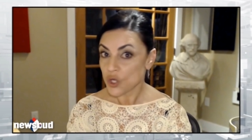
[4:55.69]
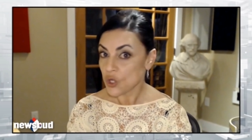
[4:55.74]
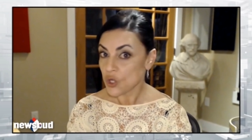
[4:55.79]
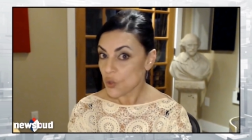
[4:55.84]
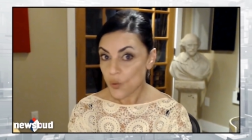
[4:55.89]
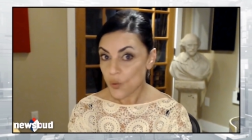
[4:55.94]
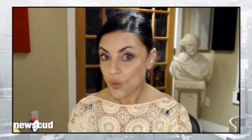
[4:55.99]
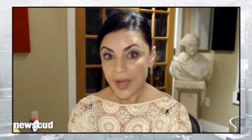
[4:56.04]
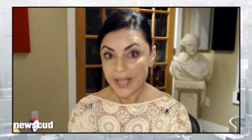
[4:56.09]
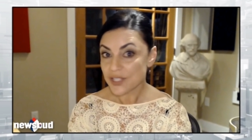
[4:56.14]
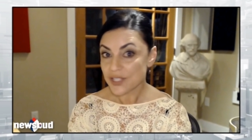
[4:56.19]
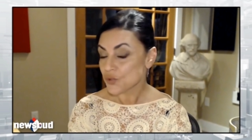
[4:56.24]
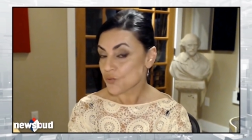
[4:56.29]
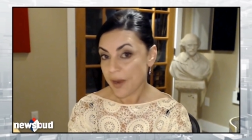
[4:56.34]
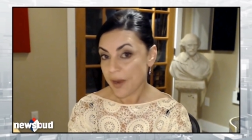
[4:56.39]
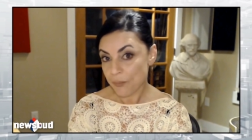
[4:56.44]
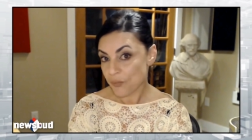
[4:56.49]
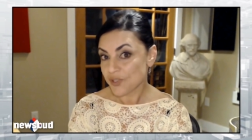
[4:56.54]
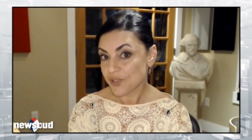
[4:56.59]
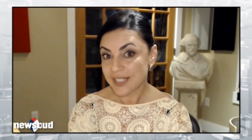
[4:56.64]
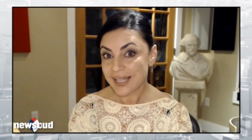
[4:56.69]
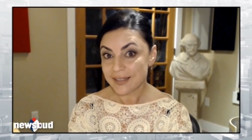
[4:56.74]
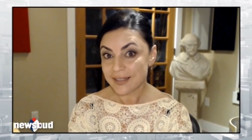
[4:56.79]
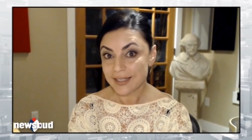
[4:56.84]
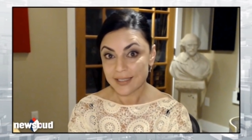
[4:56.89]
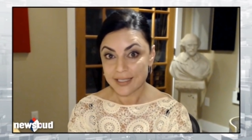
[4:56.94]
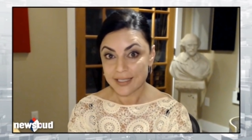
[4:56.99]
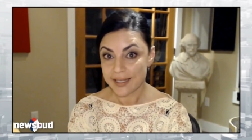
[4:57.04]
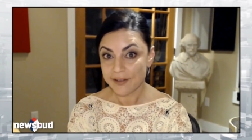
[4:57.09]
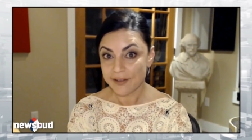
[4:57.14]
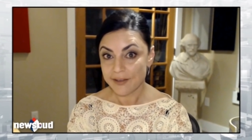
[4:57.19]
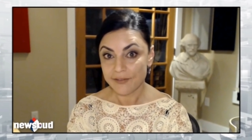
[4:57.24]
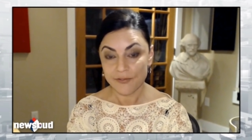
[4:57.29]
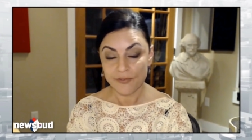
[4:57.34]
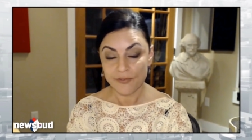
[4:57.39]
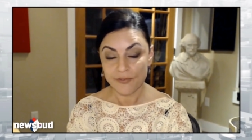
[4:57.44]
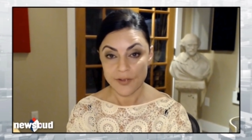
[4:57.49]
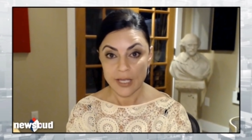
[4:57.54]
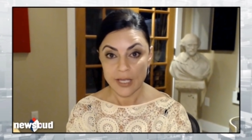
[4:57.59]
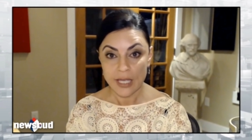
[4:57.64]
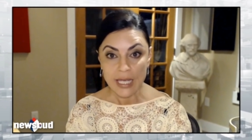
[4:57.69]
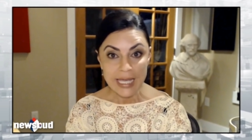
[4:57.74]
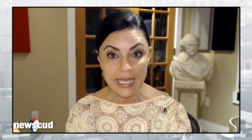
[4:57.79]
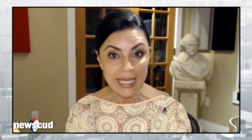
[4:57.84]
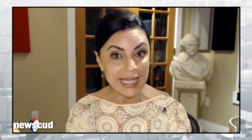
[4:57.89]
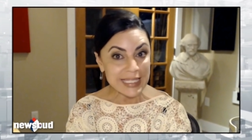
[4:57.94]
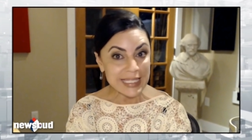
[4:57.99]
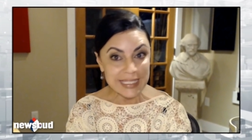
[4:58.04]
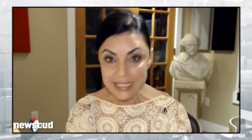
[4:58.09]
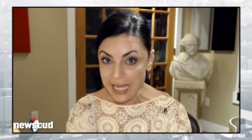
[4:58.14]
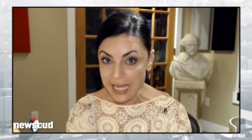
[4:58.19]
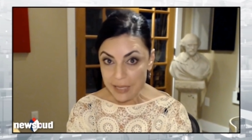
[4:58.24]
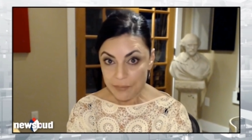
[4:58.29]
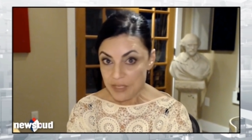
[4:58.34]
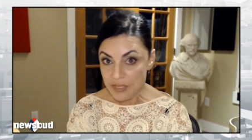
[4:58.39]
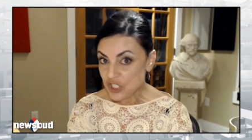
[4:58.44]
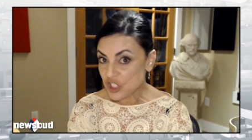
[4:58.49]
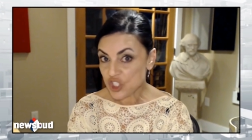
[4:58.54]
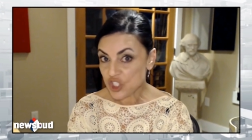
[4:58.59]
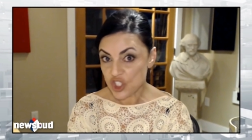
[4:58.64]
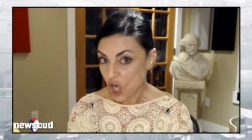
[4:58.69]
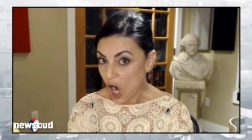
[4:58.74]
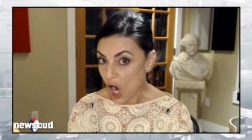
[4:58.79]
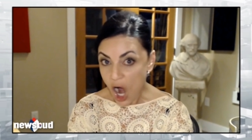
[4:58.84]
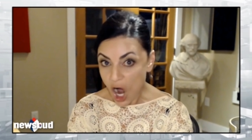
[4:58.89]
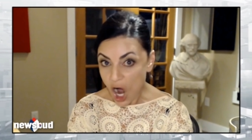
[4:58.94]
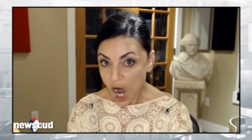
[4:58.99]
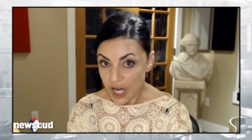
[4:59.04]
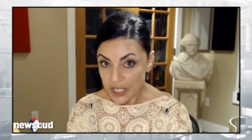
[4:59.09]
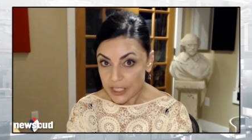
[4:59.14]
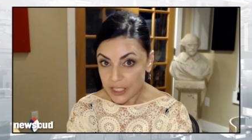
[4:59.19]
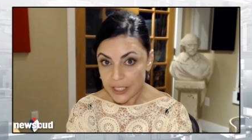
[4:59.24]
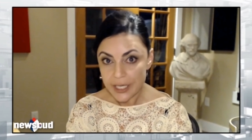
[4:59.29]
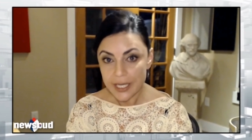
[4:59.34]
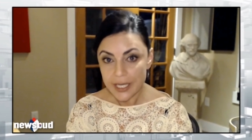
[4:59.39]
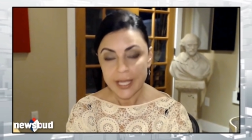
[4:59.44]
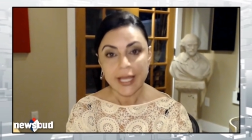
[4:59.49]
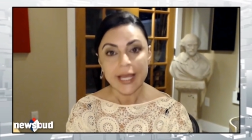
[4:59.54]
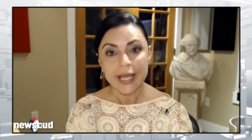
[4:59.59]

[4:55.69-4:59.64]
U S representative. His name is John.